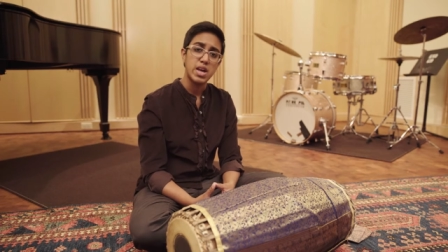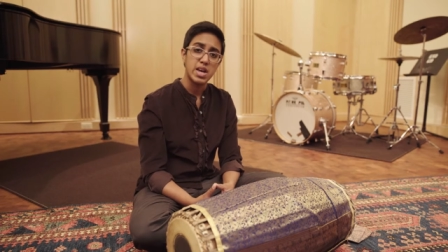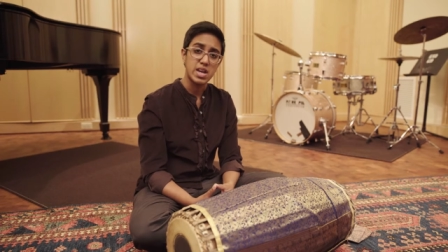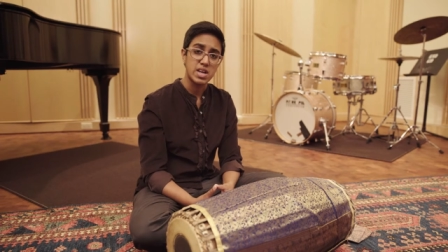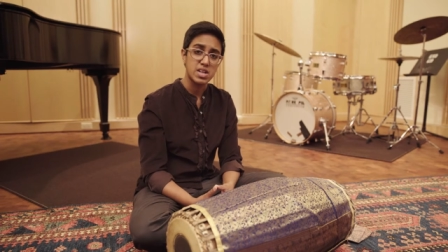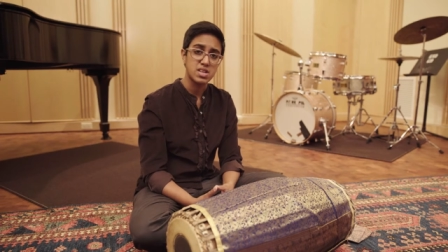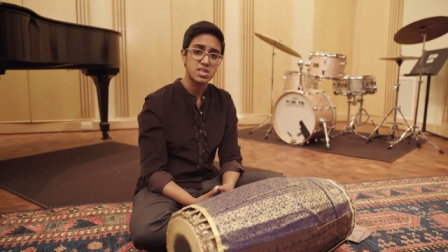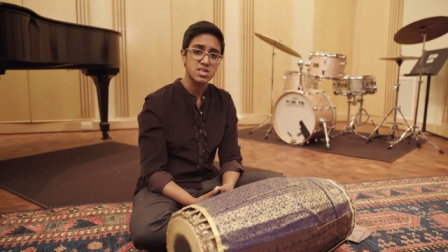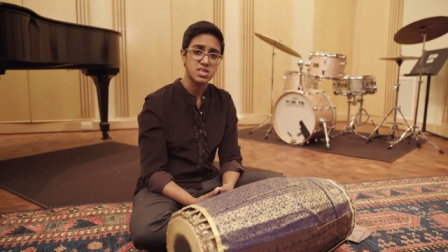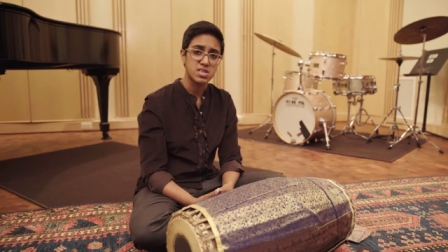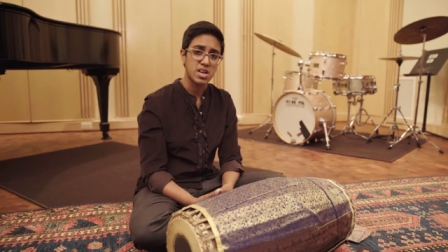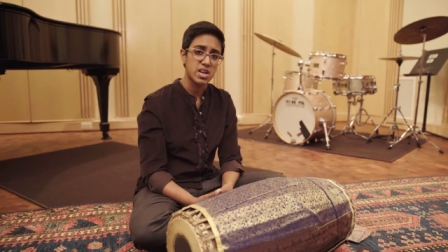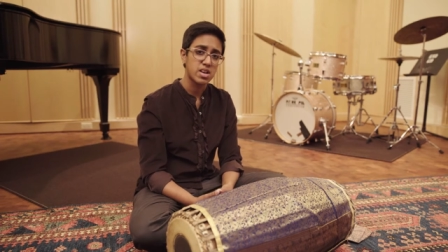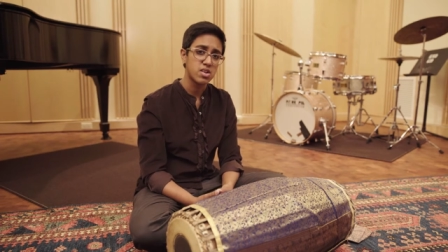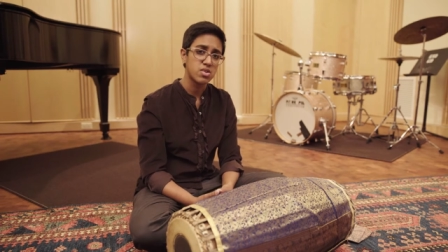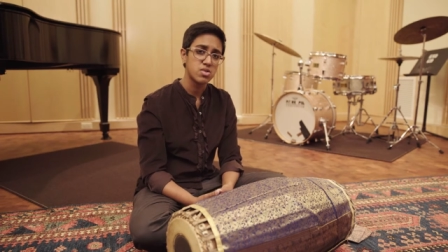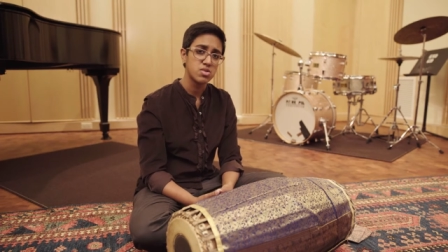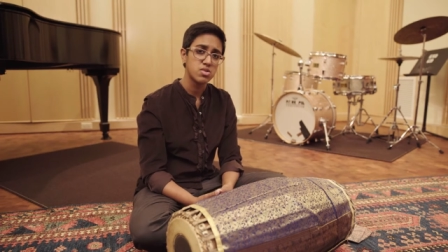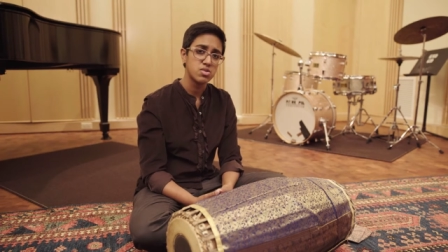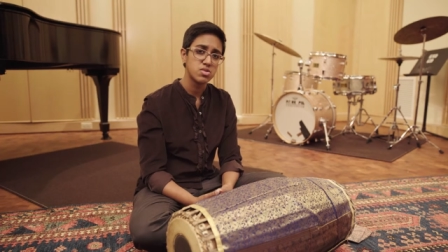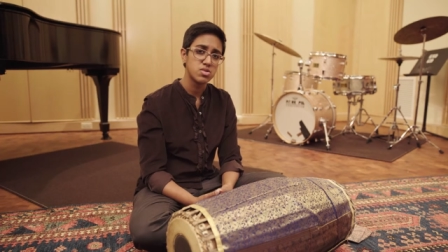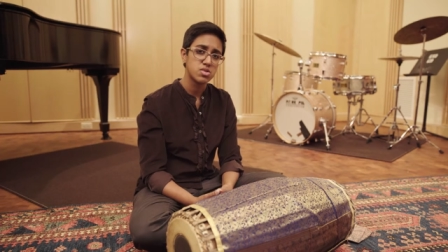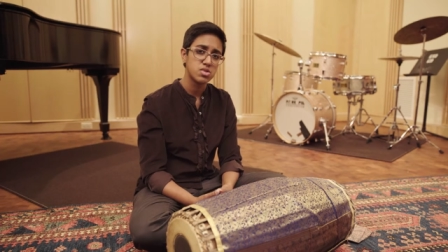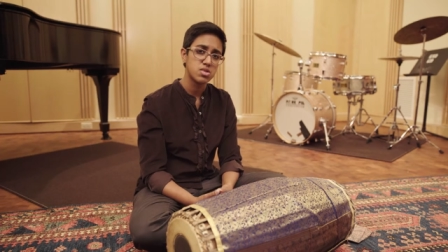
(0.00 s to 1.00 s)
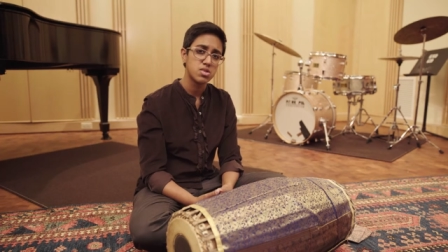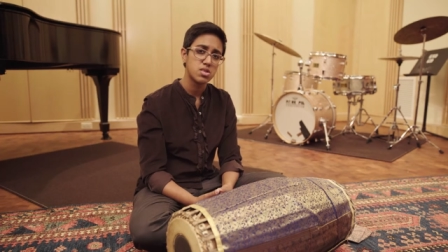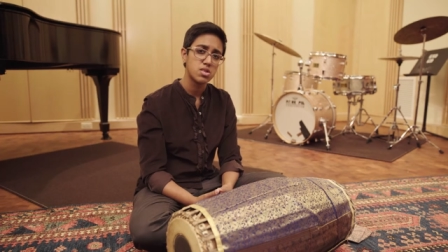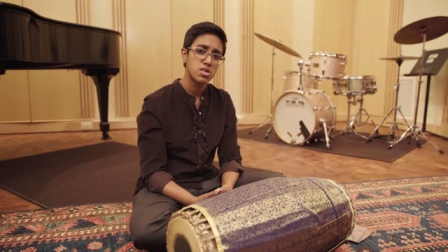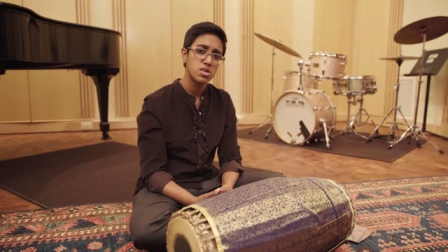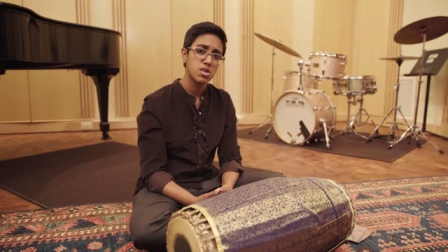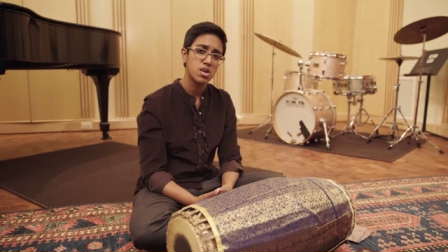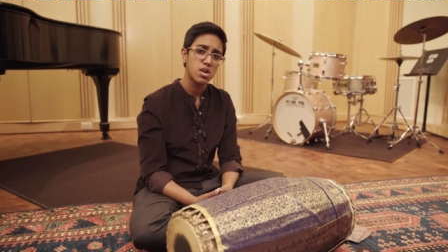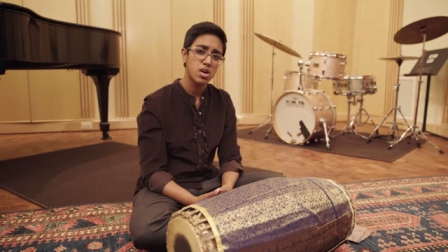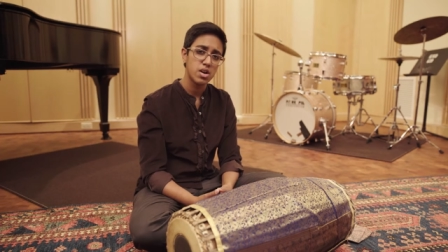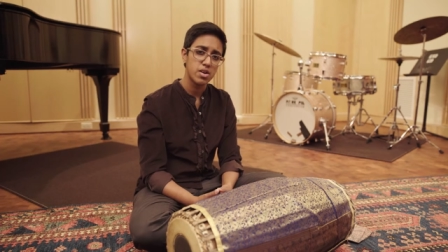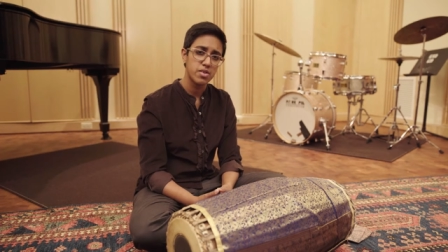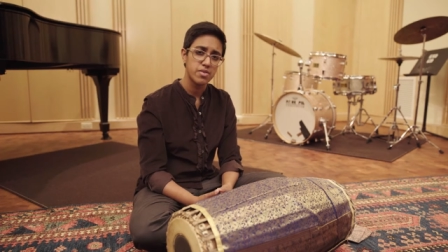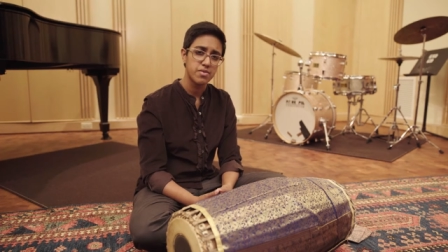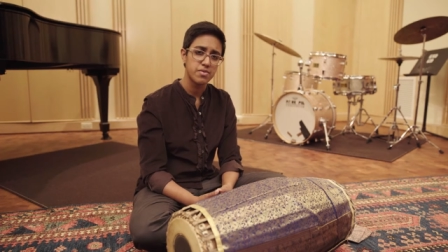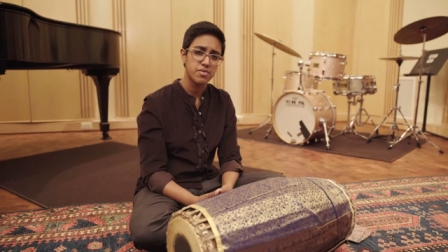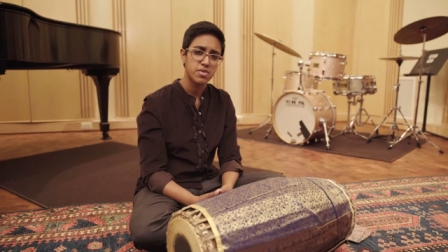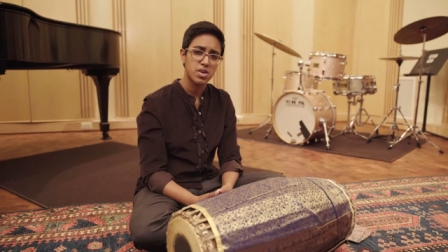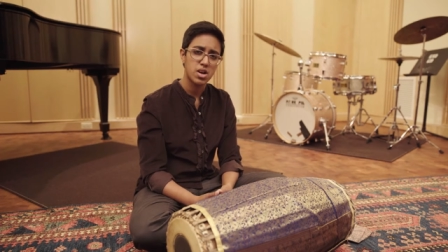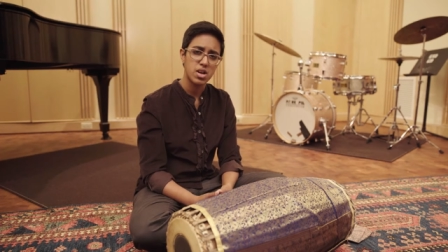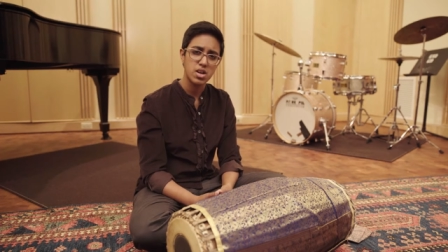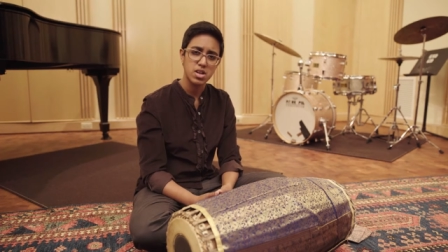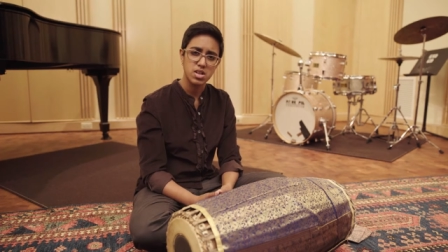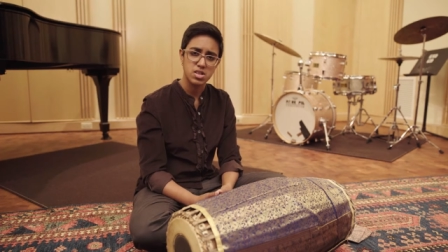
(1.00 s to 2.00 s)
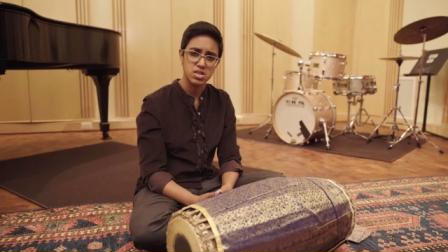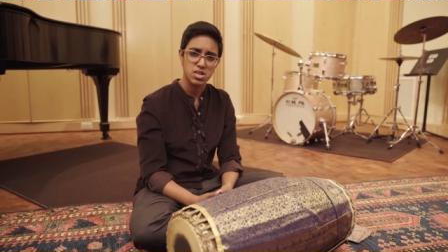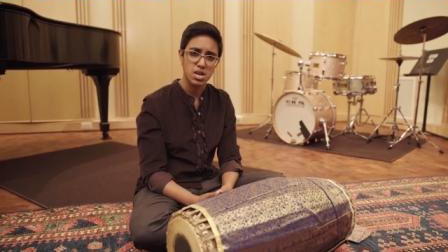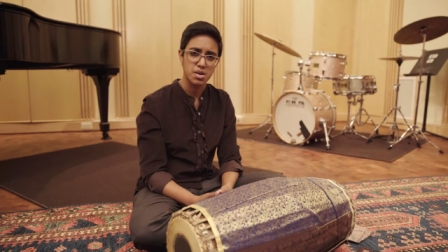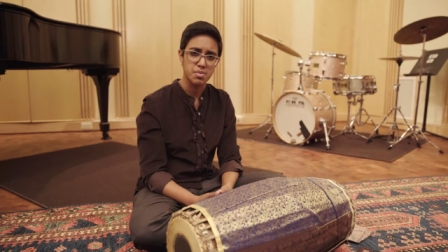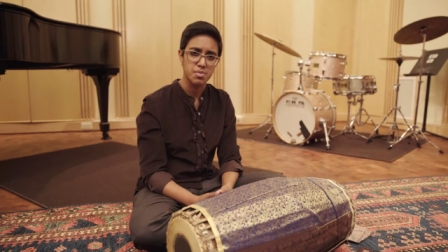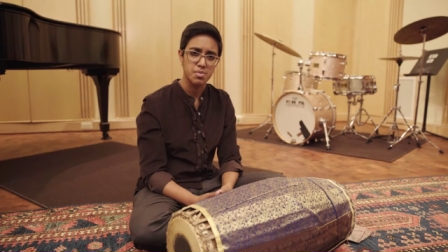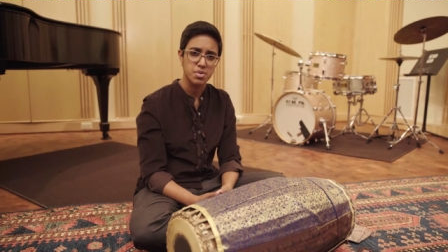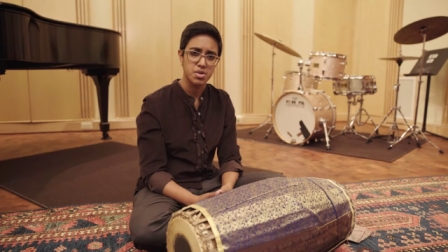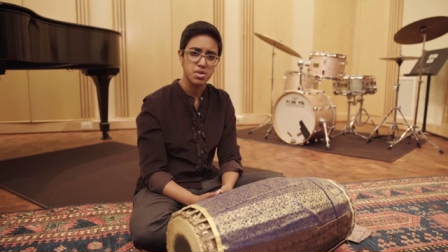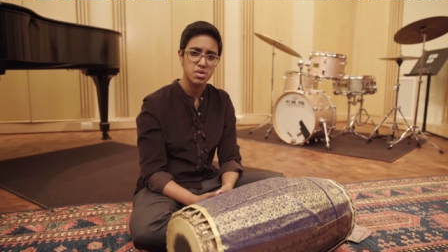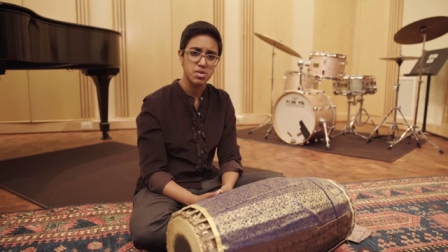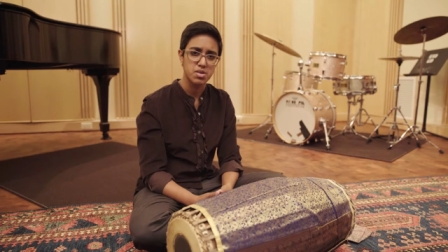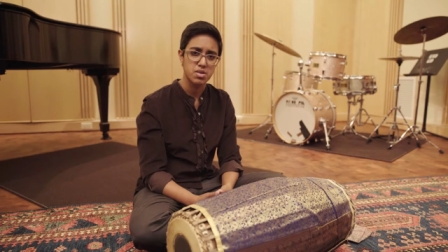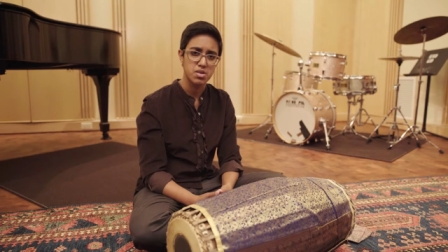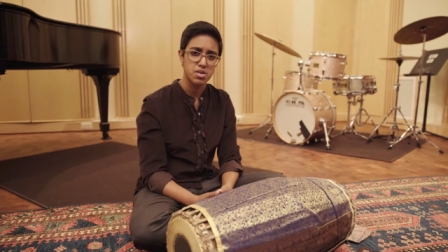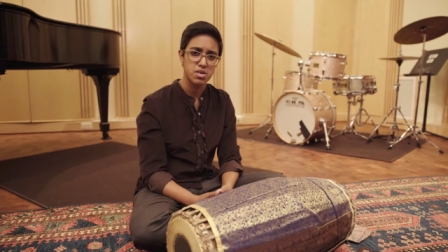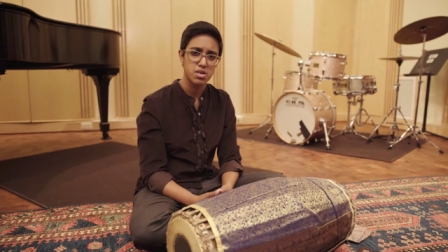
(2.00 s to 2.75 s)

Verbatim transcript: eight cycles of Kanda Chapa.